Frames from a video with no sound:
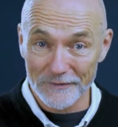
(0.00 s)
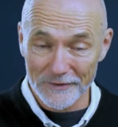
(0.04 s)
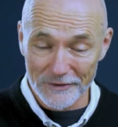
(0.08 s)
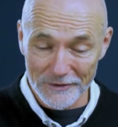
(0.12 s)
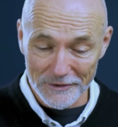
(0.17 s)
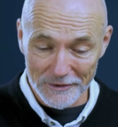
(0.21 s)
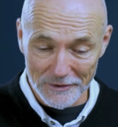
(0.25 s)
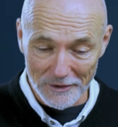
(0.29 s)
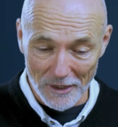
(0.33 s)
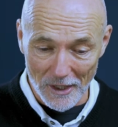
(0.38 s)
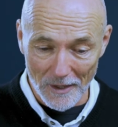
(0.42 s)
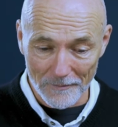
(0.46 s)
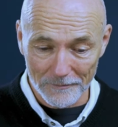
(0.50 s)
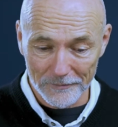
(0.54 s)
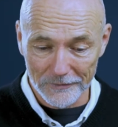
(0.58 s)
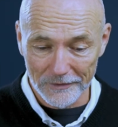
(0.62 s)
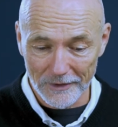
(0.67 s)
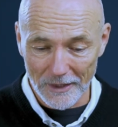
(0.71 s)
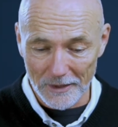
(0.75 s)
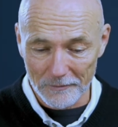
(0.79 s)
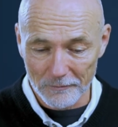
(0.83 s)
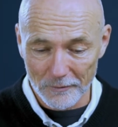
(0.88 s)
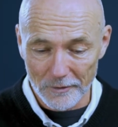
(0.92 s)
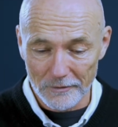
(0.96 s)
stopped
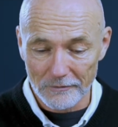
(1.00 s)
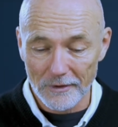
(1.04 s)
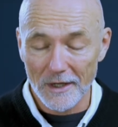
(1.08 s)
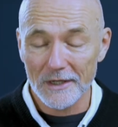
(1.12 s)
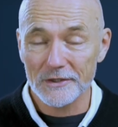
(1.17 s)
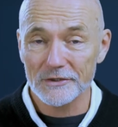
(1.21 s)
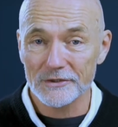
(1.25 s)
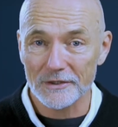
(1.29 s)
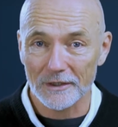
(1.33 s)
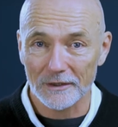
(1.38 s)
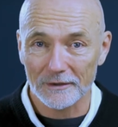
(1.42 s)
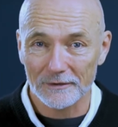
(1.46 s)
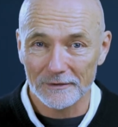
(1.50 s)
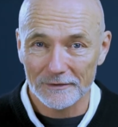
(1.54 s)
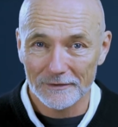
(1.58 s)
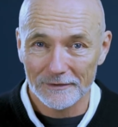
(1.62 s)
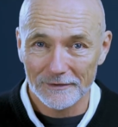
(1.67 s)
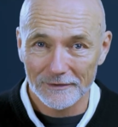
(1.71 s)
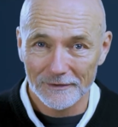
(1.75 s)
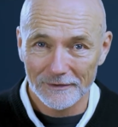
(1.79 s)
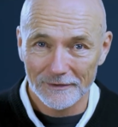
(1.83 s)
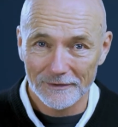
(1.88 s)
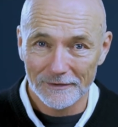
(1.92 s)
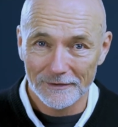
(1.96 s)
and we're resting?
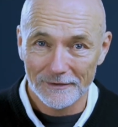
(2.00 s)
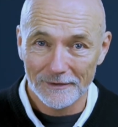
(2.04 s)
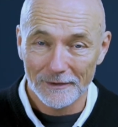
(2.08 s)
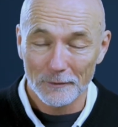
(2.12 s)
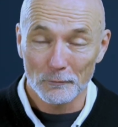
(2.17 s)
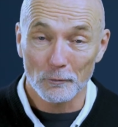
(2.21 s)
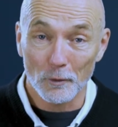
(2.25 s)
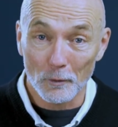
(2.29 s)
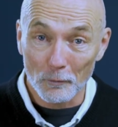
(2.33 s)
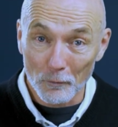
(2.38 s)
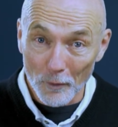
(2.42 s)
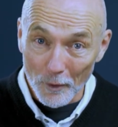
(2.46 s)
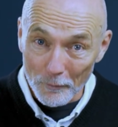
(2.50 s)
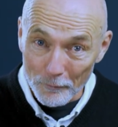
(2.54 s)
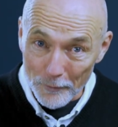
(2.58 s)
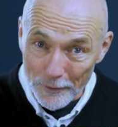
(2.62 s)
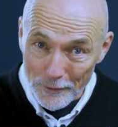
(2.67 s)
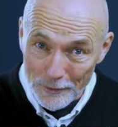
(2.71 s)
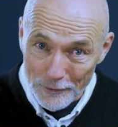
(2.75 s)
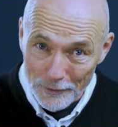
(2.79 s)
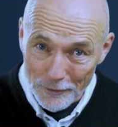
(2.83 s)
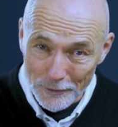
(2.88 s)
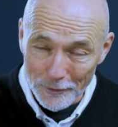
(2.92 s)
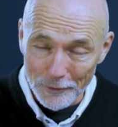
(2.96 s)
Well, what we
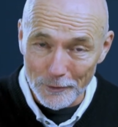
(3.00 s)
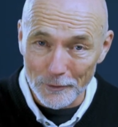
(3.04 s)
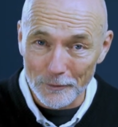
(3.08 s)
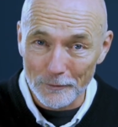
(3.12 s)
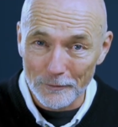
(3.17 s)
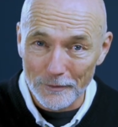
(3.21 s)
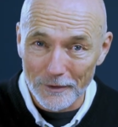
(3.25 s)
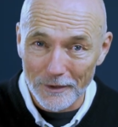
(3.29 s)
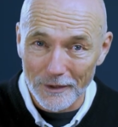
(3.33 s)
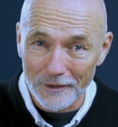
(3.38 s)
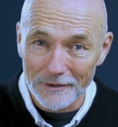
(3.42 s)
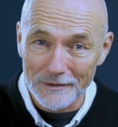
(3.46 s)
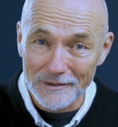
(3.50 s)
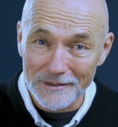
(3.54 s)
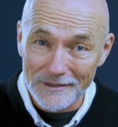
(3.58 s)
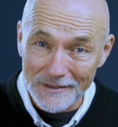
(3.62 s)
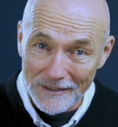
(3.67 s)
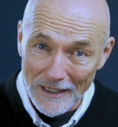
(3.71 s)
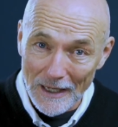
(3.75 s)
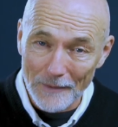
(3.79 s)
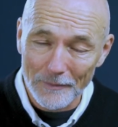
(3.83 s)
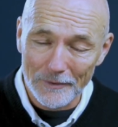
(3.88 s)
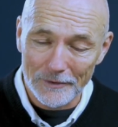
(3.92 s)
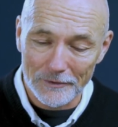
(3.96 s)
do in
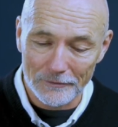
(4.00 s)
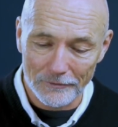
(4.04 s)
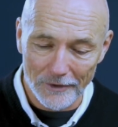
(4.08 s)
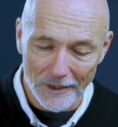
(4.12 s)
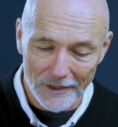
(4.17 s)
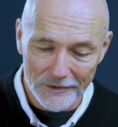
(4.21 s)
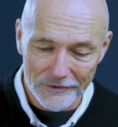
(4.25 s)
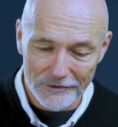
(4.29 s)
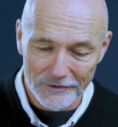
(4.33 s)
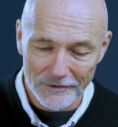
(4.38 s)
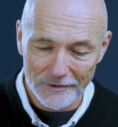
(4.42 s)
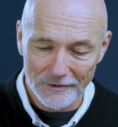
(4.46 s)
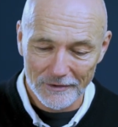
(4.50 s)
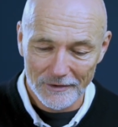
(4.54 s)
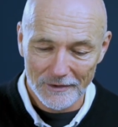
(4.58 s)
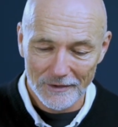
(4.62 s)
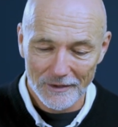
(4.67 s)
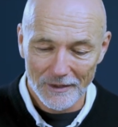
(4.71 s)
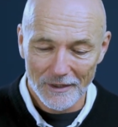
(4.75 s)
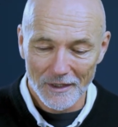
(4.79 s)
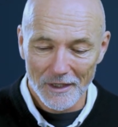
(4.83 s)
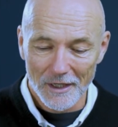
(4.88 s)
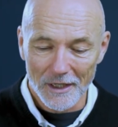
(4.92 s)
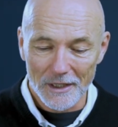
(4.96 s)
Sabbath rest
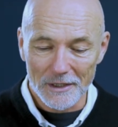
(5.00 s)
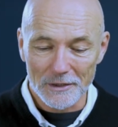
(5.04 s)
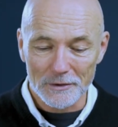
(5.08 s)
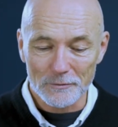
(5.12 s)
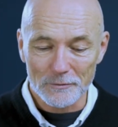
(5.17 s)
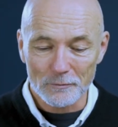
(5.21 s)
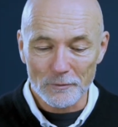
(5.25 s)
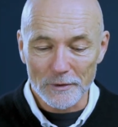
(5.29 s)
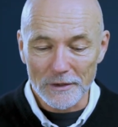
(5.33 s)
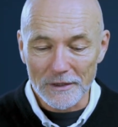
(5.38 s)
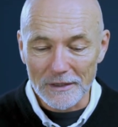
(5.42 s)
is we